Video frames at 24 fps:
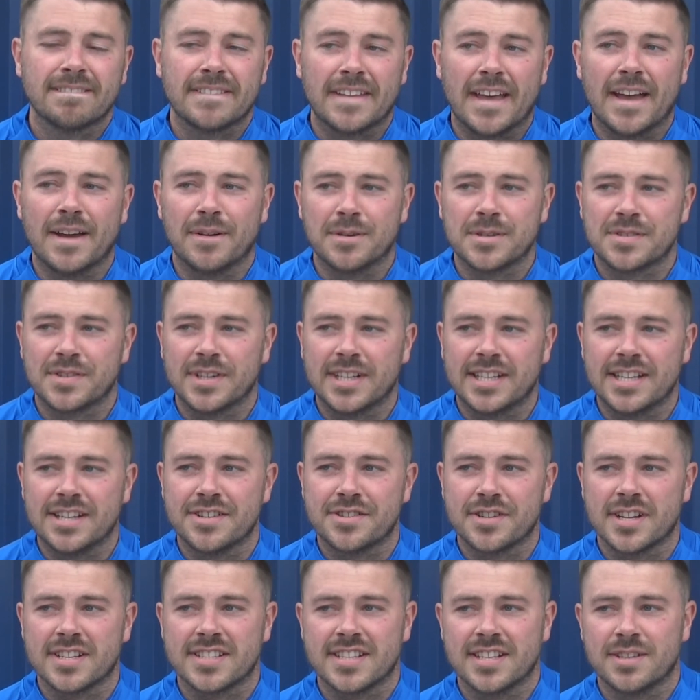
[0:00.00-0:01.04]
Yeah, it was really
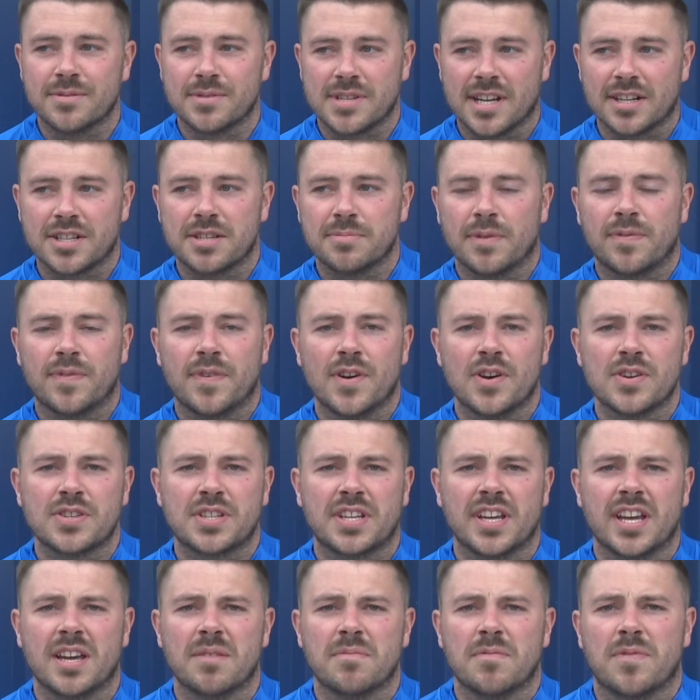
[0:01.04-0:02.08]
interesting. It was actually my first
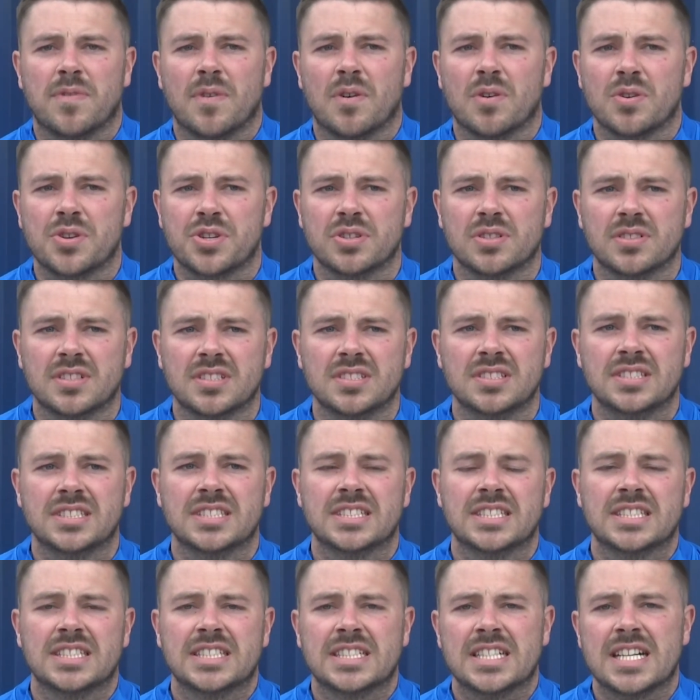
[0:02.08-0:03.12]
game for Shildon,
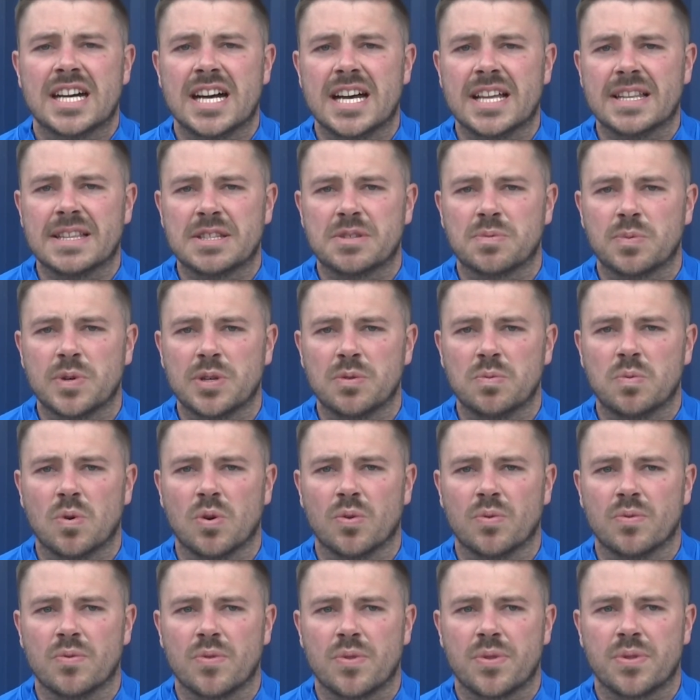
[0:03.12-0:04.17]
and we
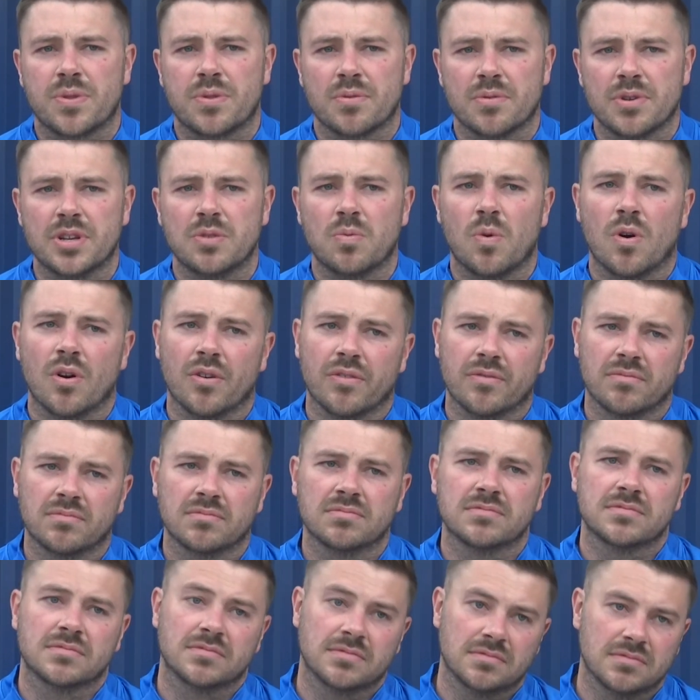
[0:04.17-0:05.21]
won 3-1
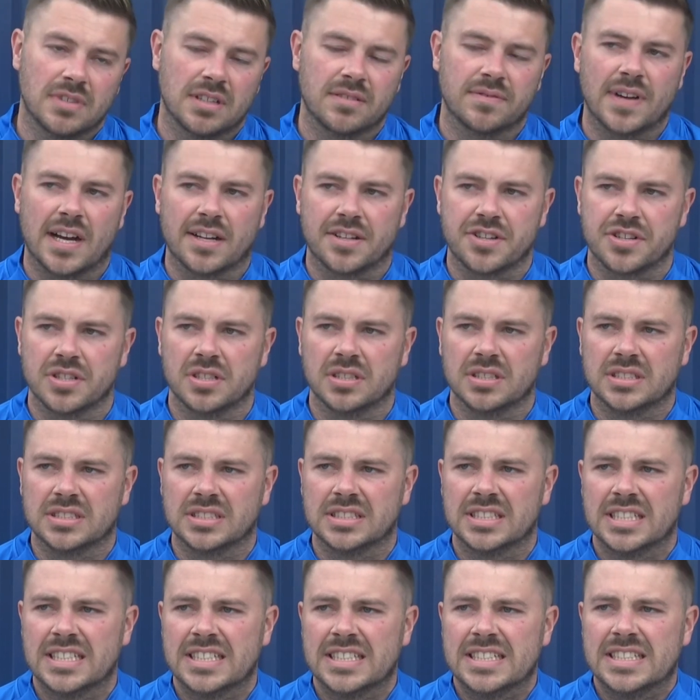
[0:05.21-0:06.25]
at
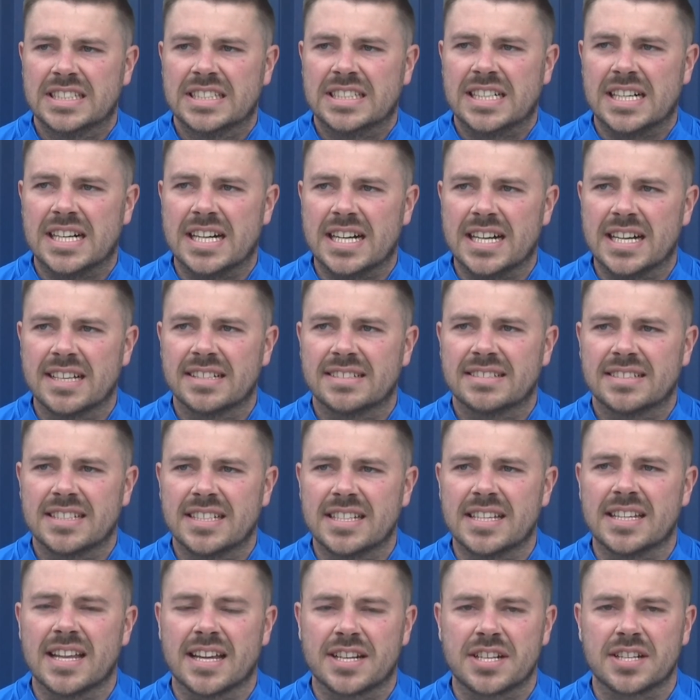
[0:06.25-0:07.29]

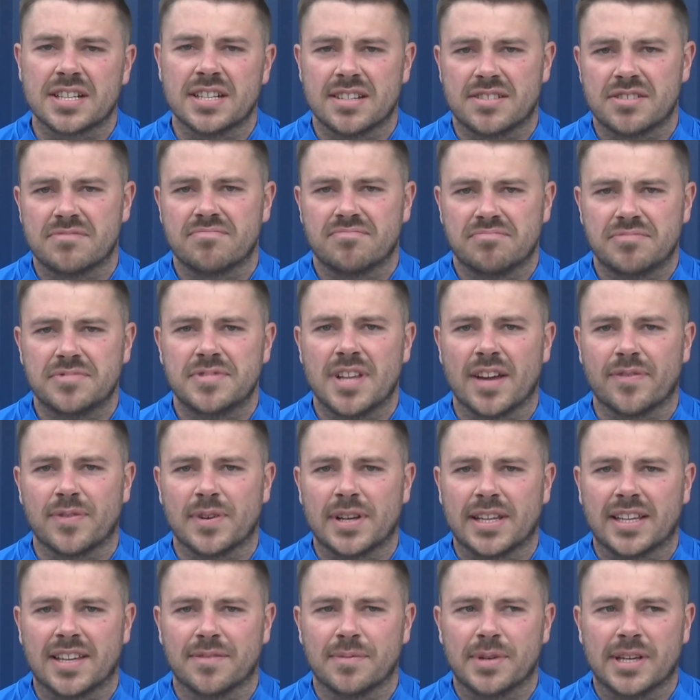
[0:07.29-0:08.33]
Shildon. It's
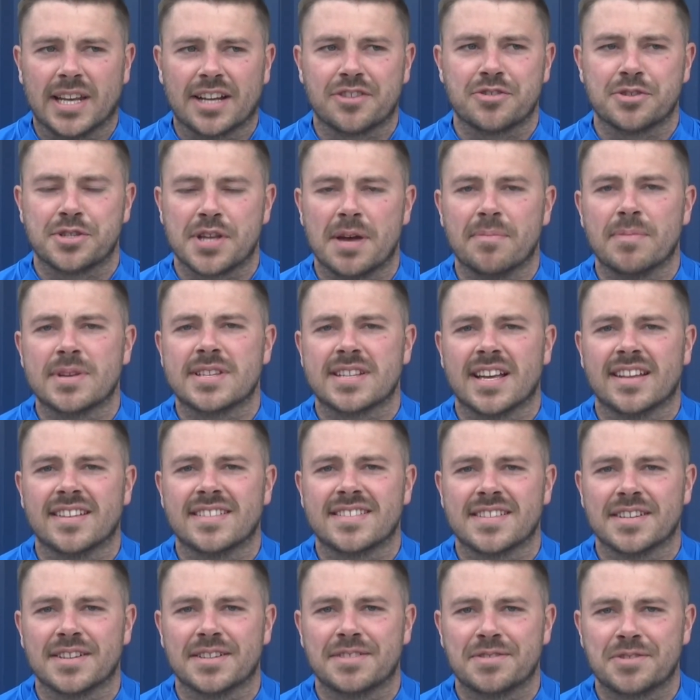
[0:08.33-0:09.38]
definitely given me an extra 10%
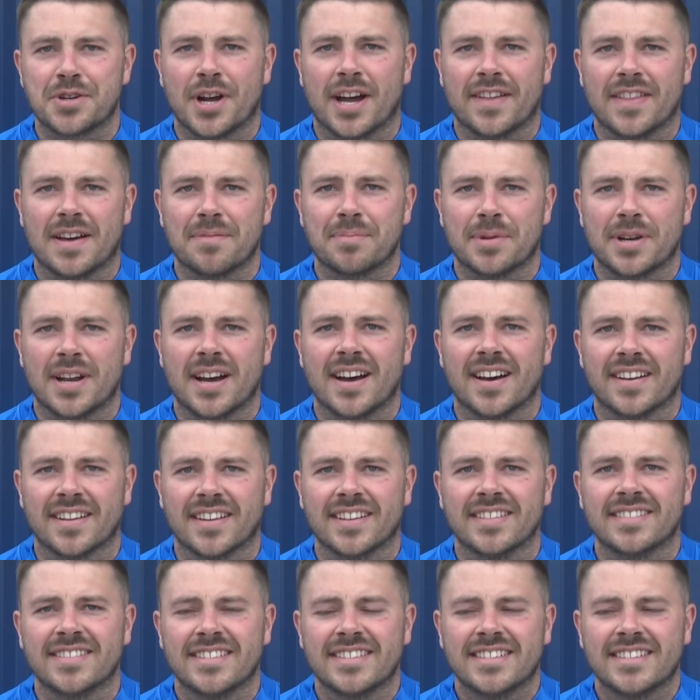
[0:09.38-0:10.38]
to try that bit harder,